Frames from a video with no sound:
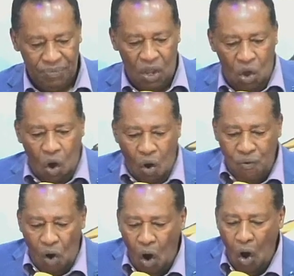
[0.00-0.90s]
of
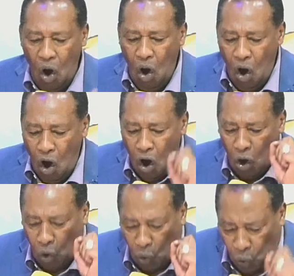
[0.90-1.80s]
all
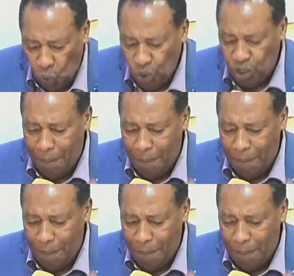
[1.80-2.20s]
good